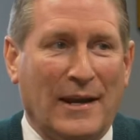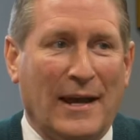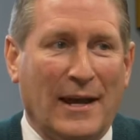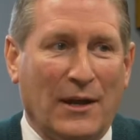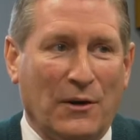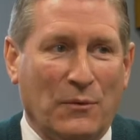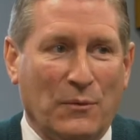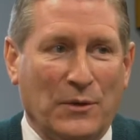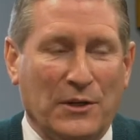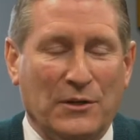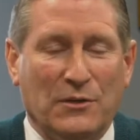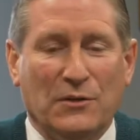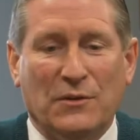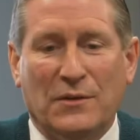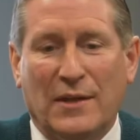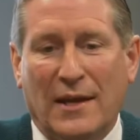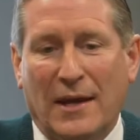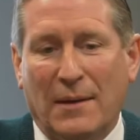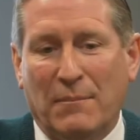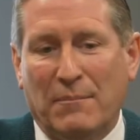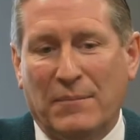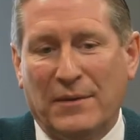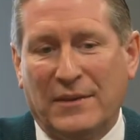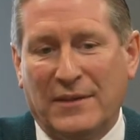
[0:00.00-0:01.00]
How do we do
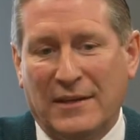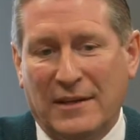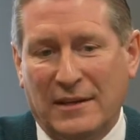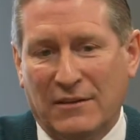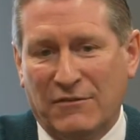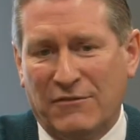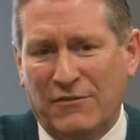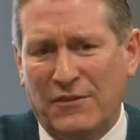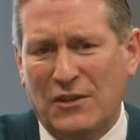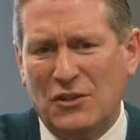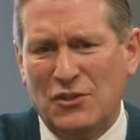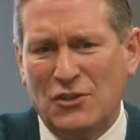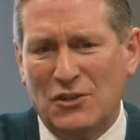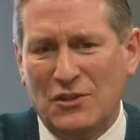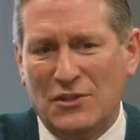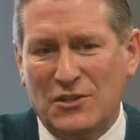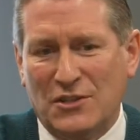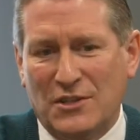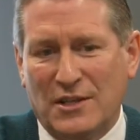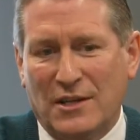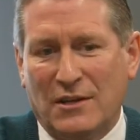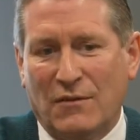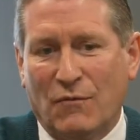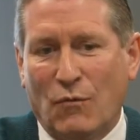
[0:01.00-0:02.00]
that? But the
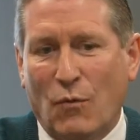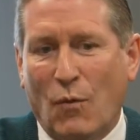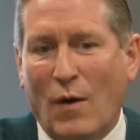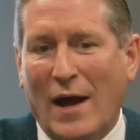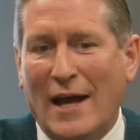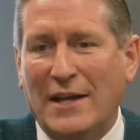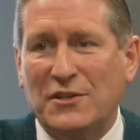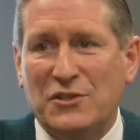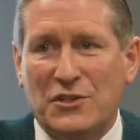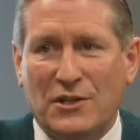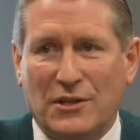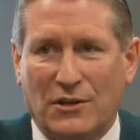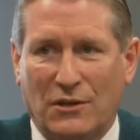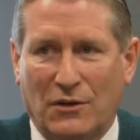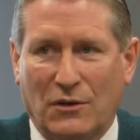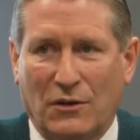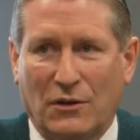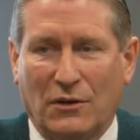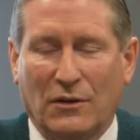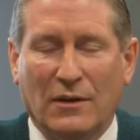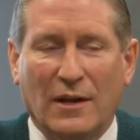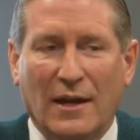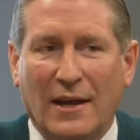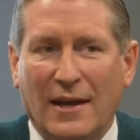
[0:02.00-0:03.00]
efficiency of watching
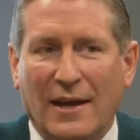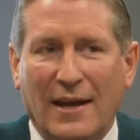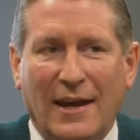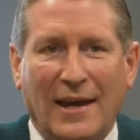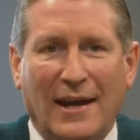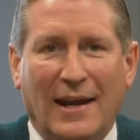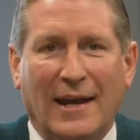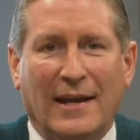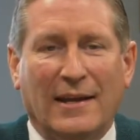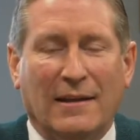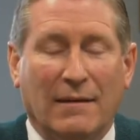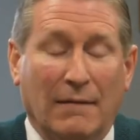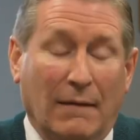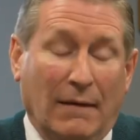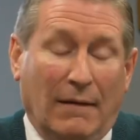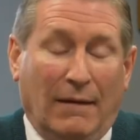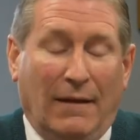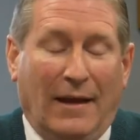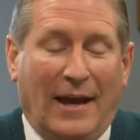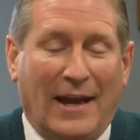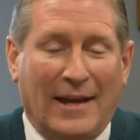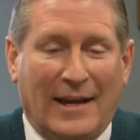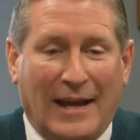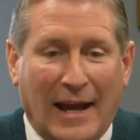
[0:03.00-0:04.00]
her, and I
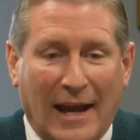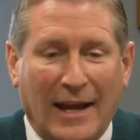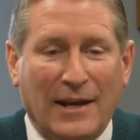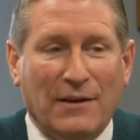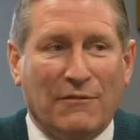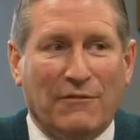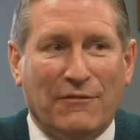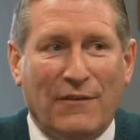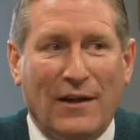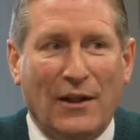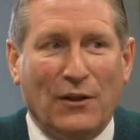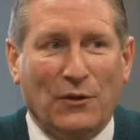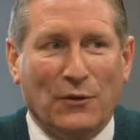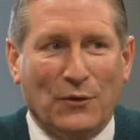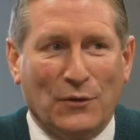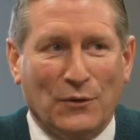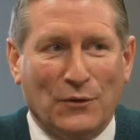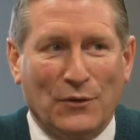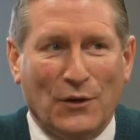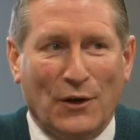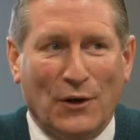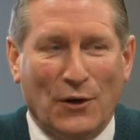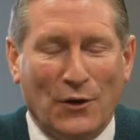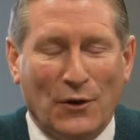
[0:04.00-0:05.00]
kind of
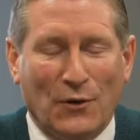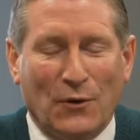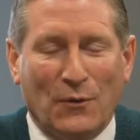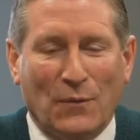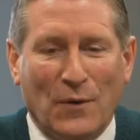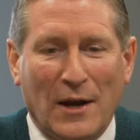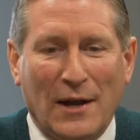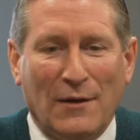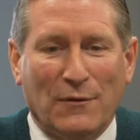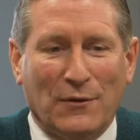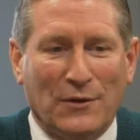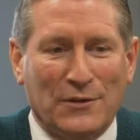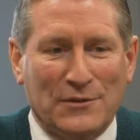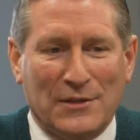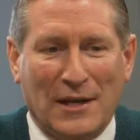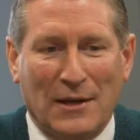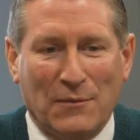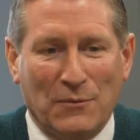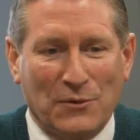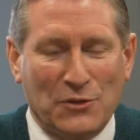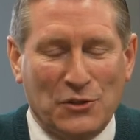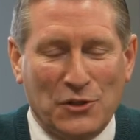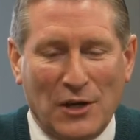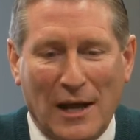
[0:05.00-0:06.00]
followed her around because I
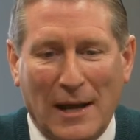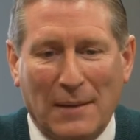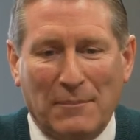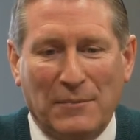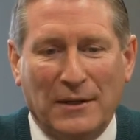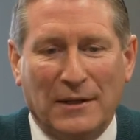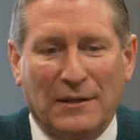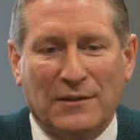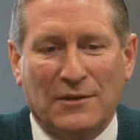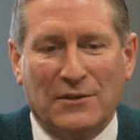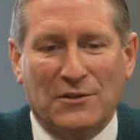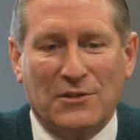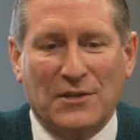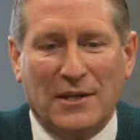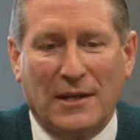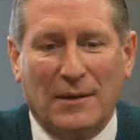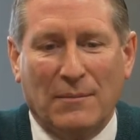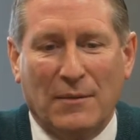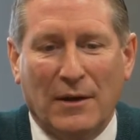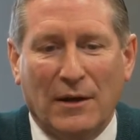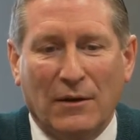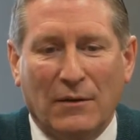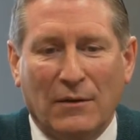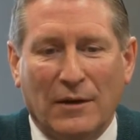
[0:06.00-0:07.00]
was shopping in the
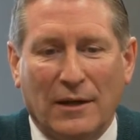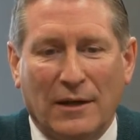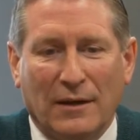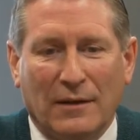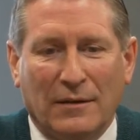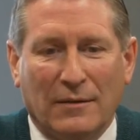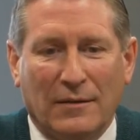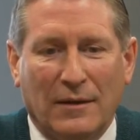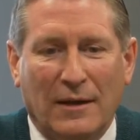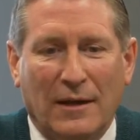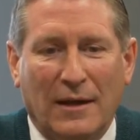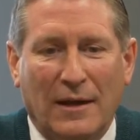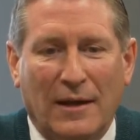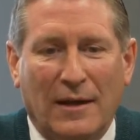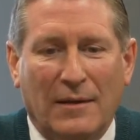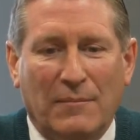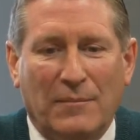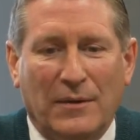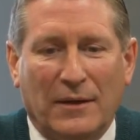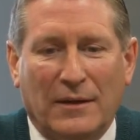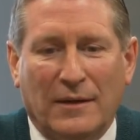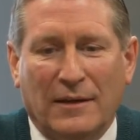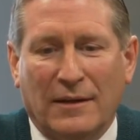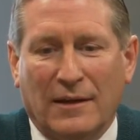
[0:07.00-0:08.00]
same area,
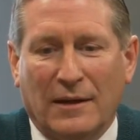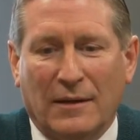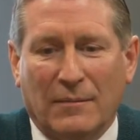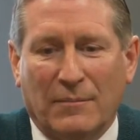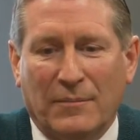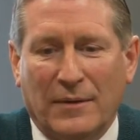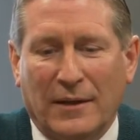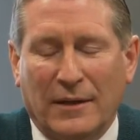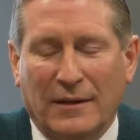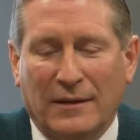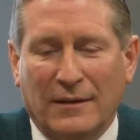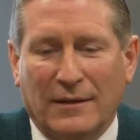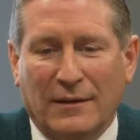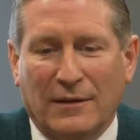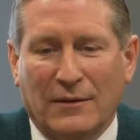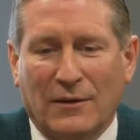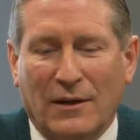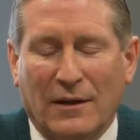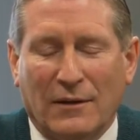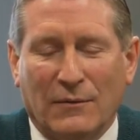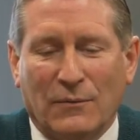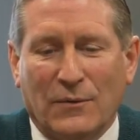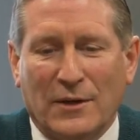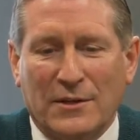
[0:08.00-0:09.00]
picking up
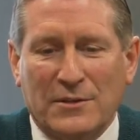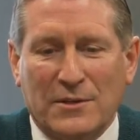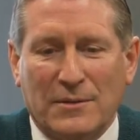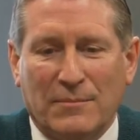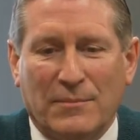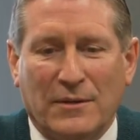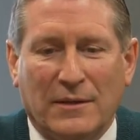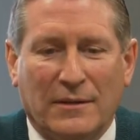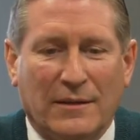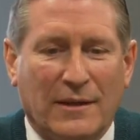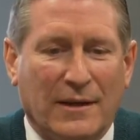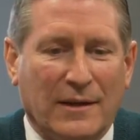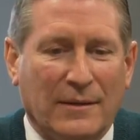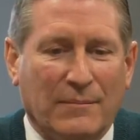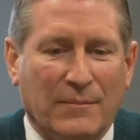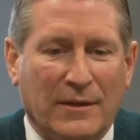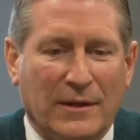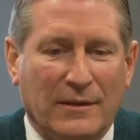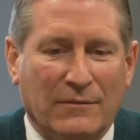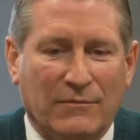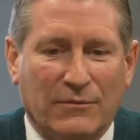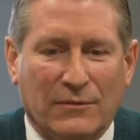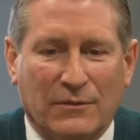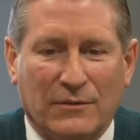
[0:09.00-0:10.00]
a recipe that I
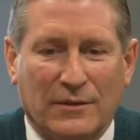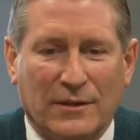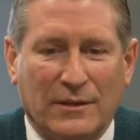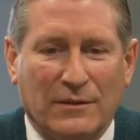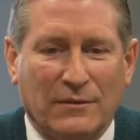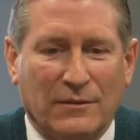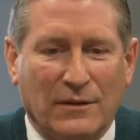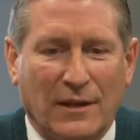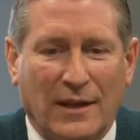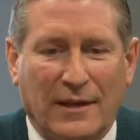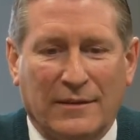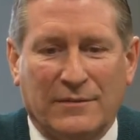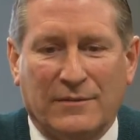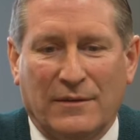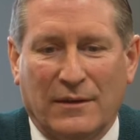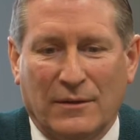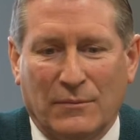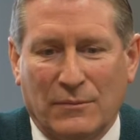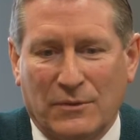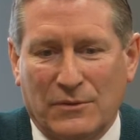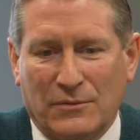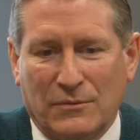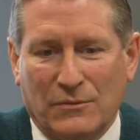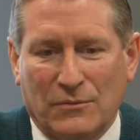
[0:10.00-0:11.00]
made for dinner last
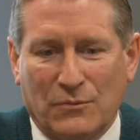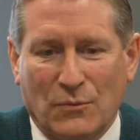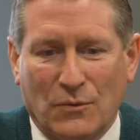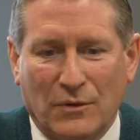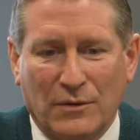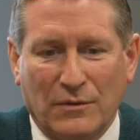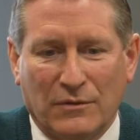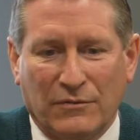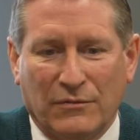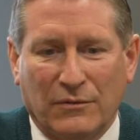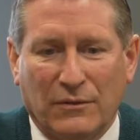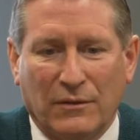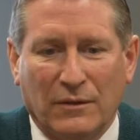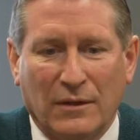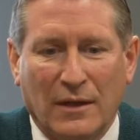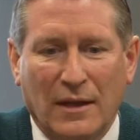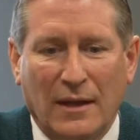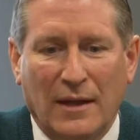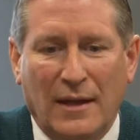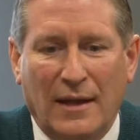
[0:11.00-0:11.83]
night, which was wonderful.